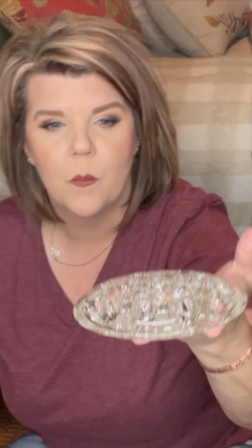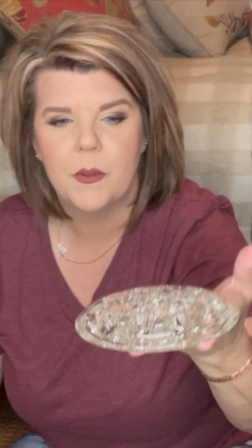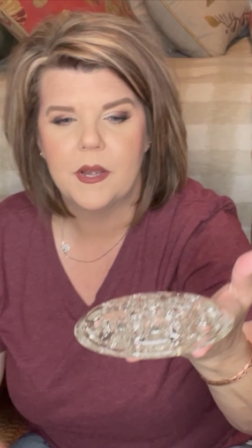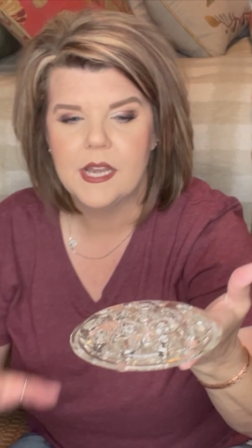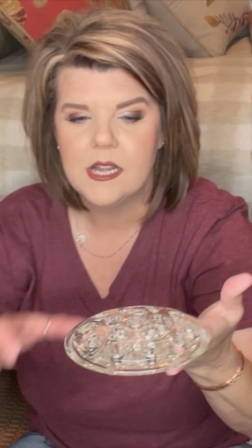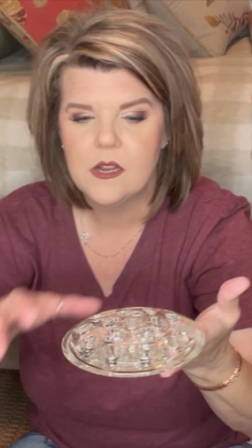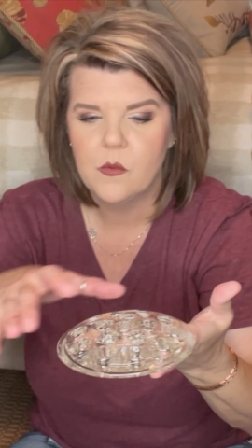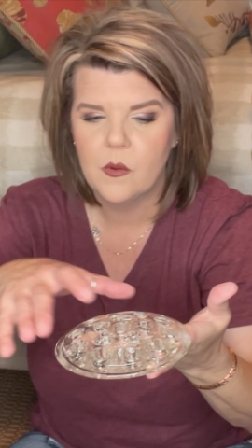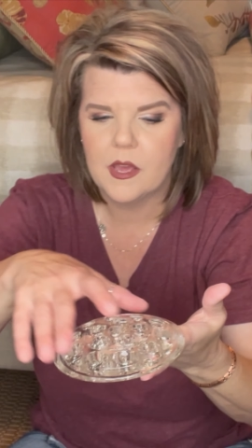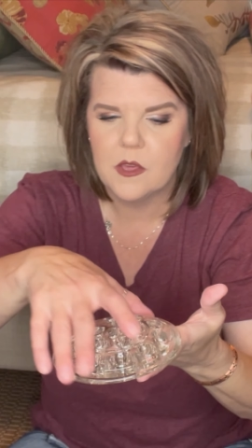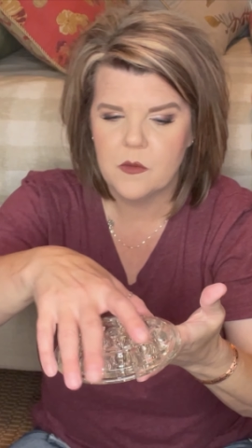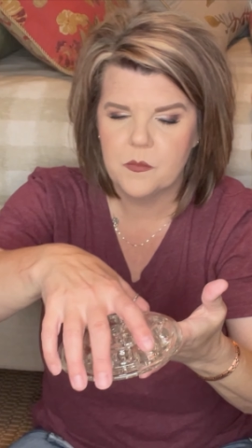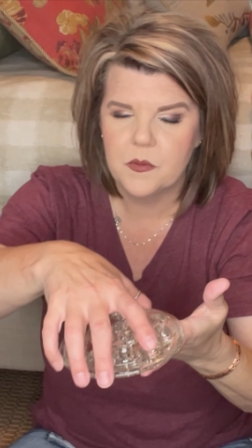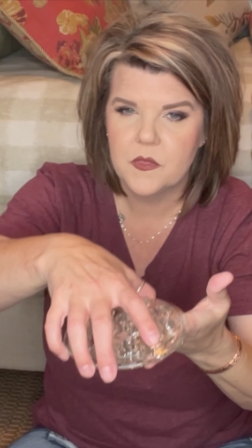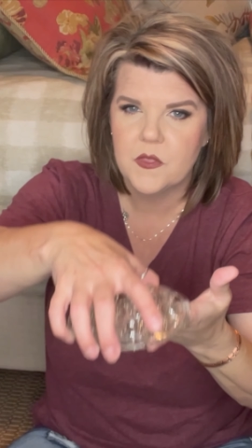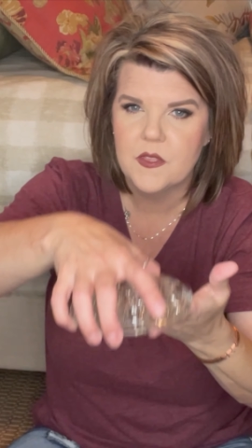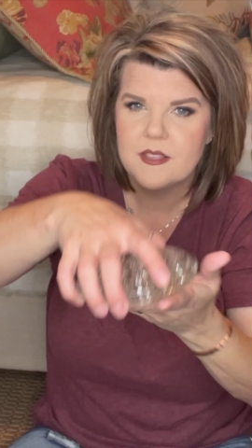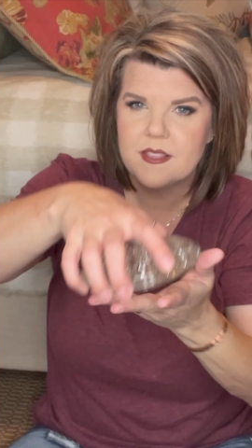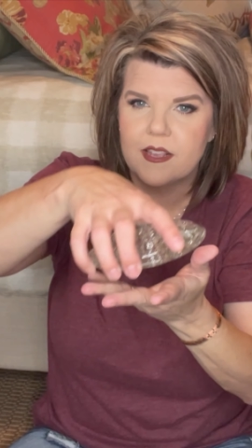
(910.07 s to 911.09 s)
But anyway, you
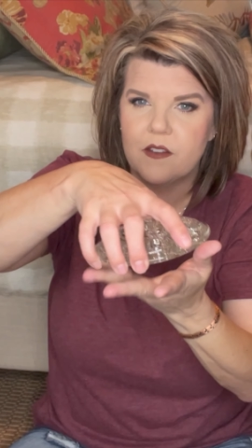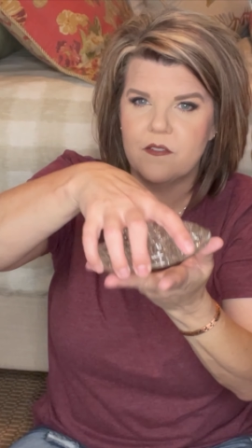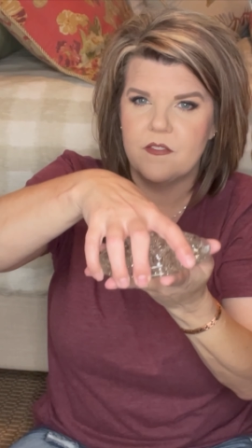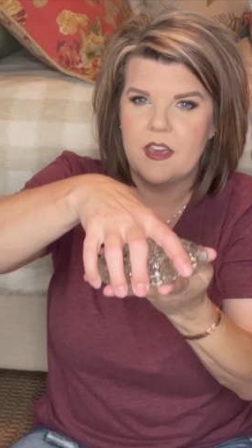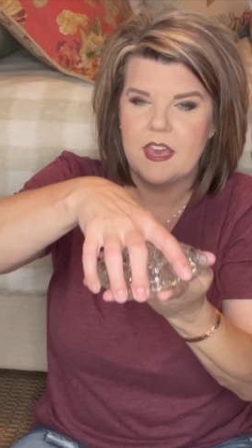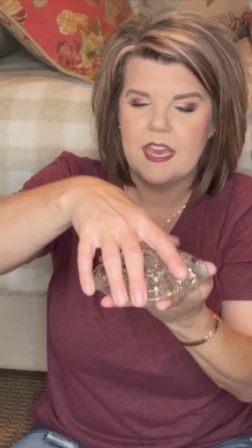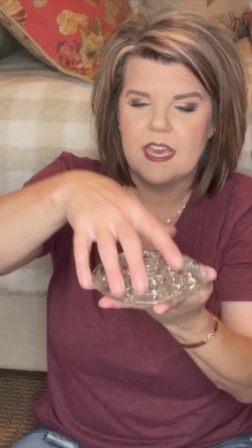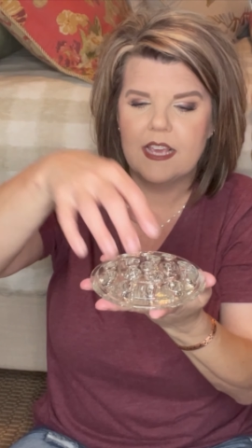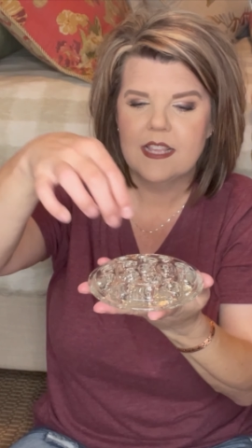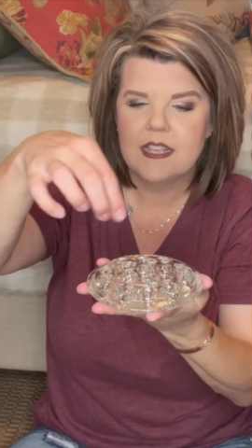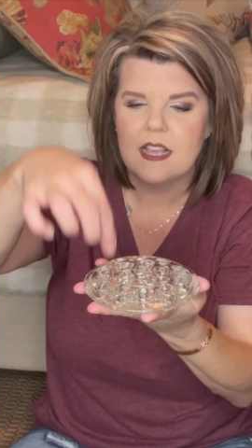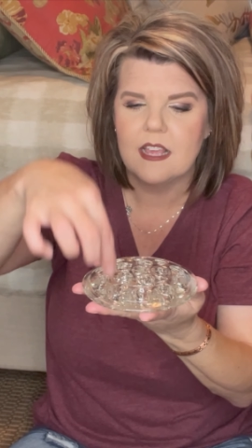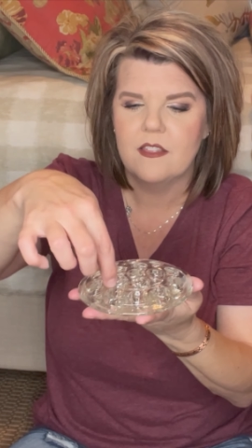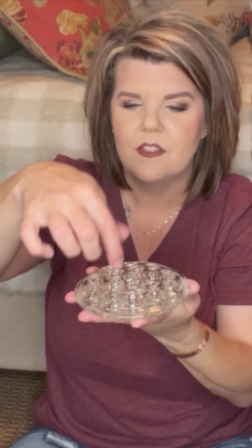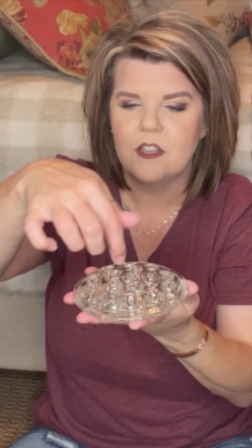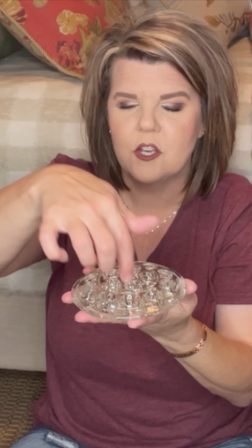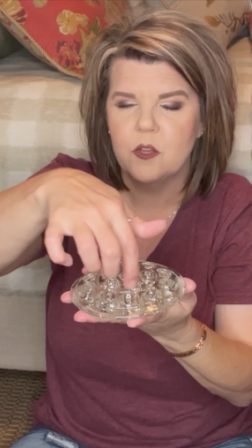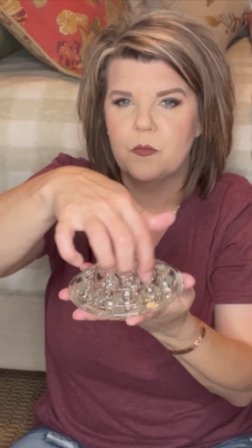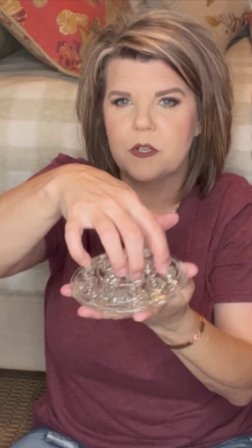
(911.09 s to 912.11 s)
put this in a vase
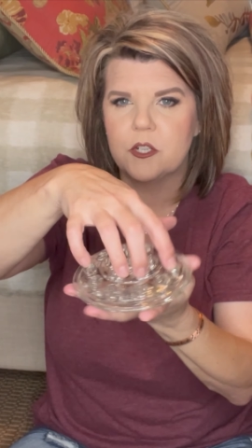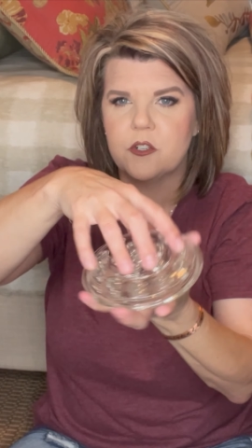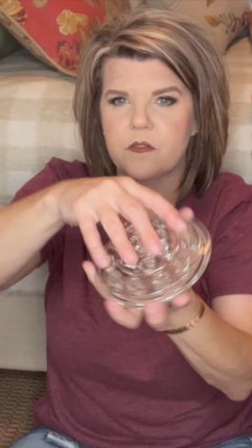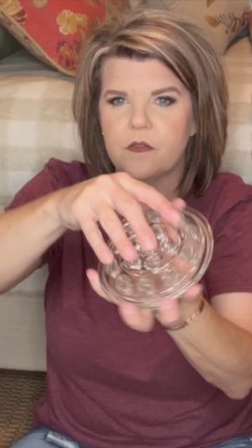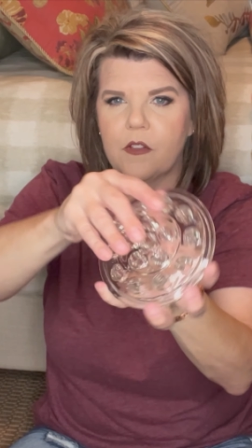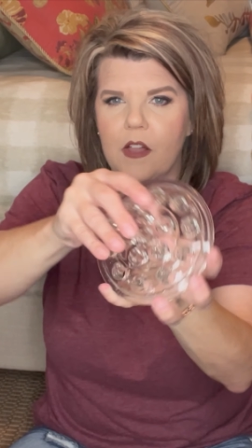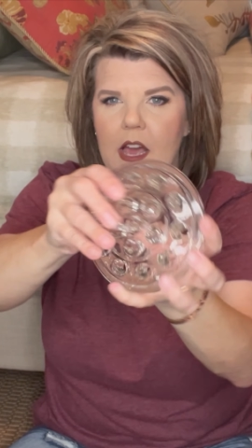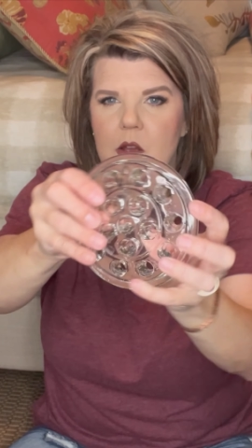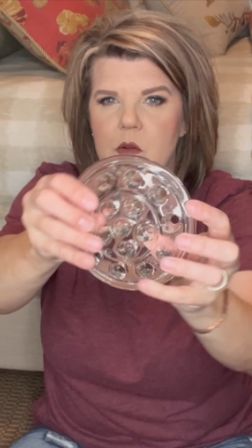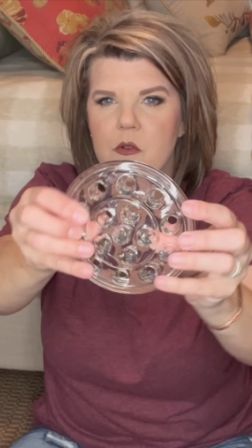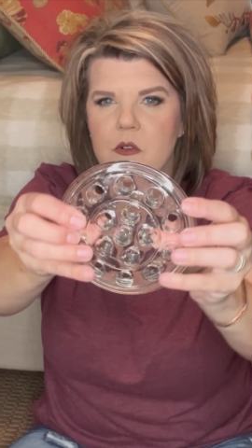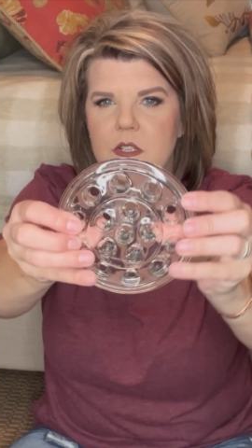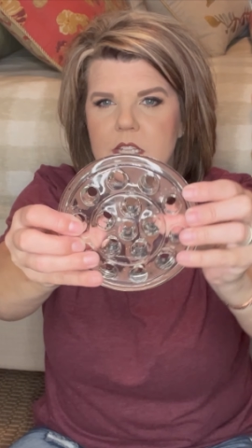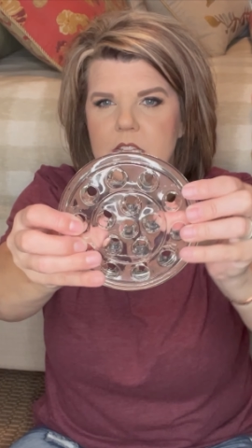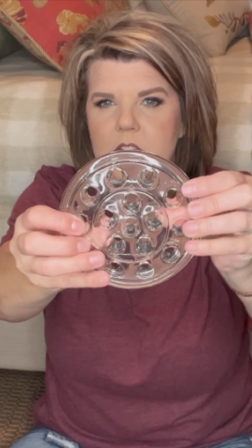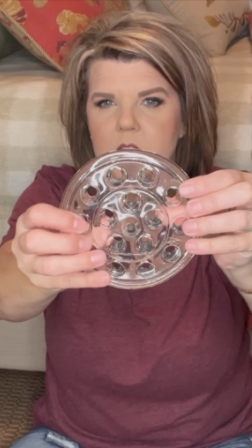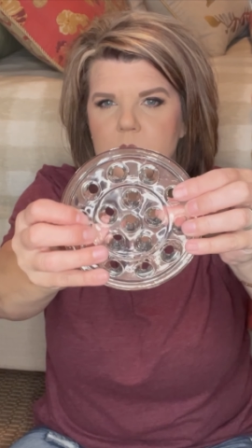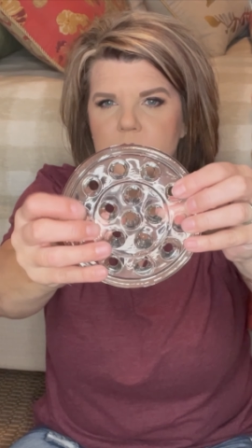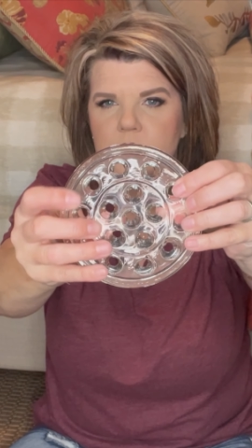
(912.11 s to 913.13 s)
and then you put your flowers.
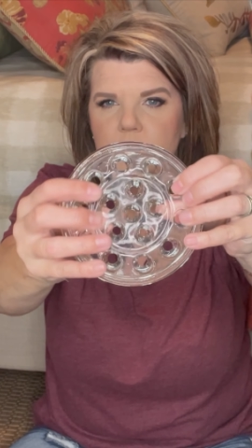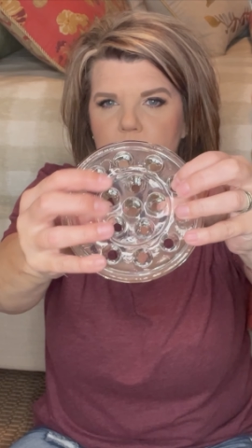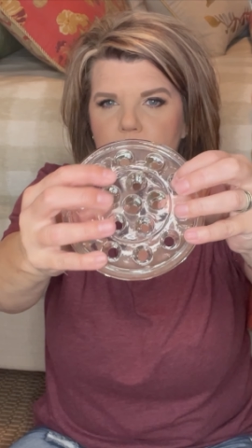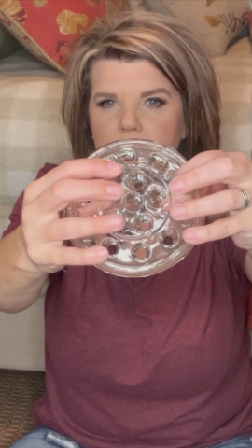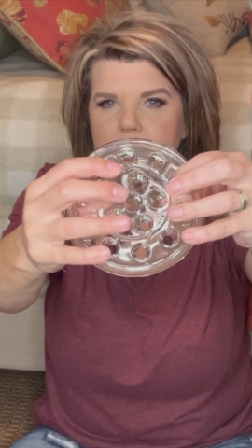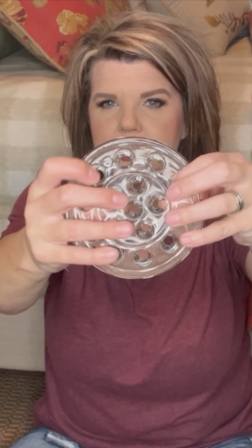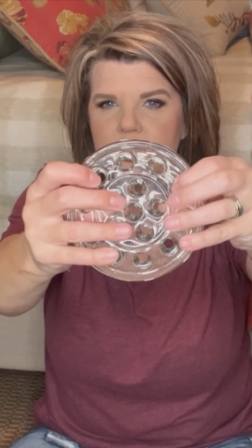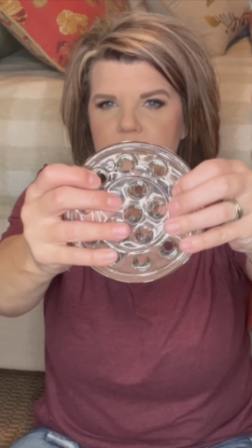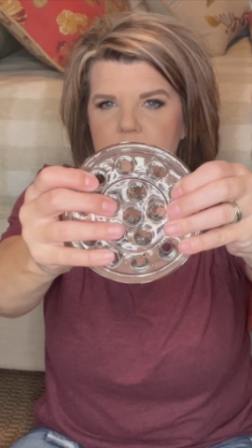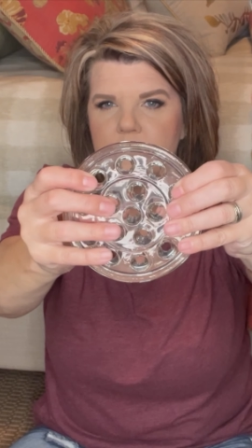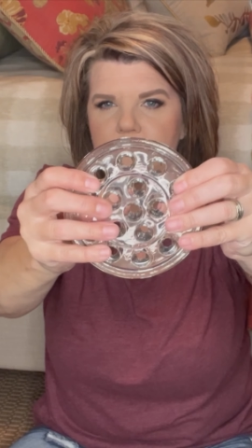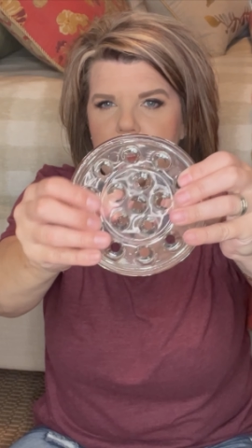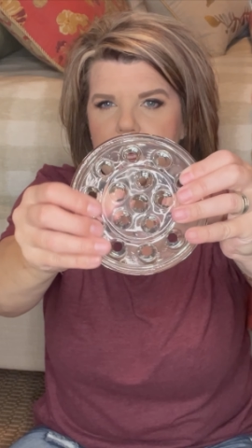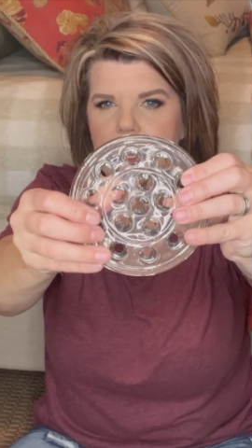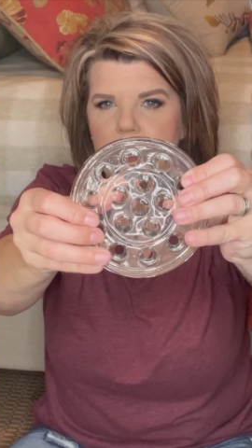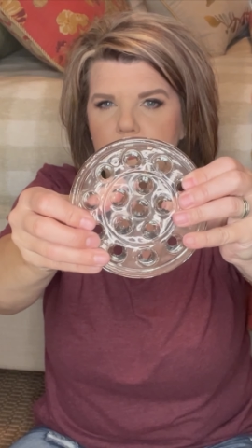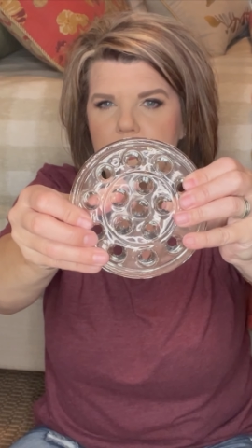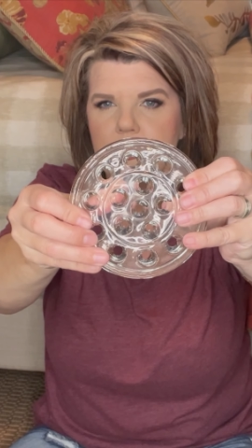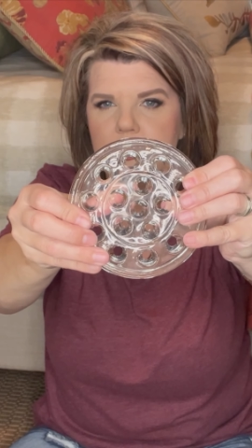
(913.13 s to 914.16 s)
It helps you arrange your
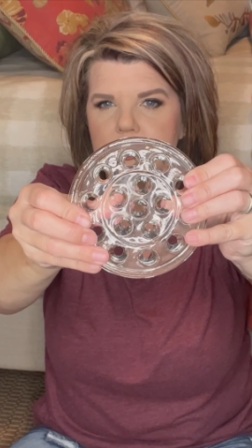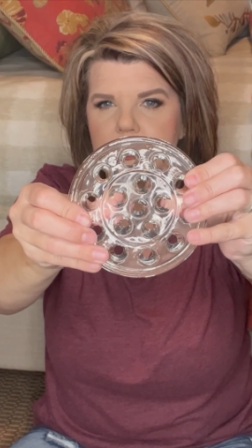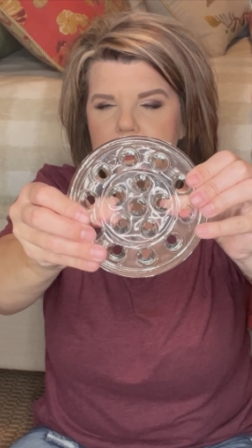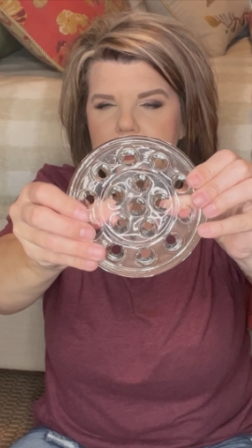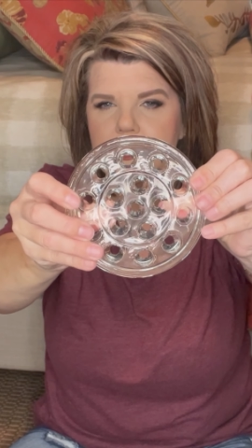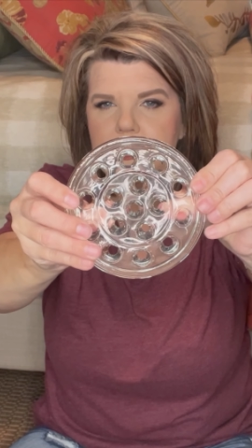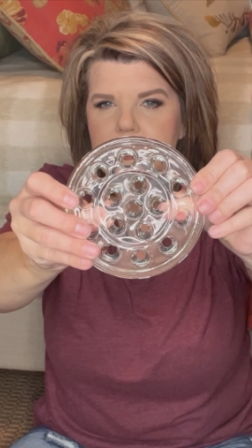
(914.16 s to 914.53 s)
flowers.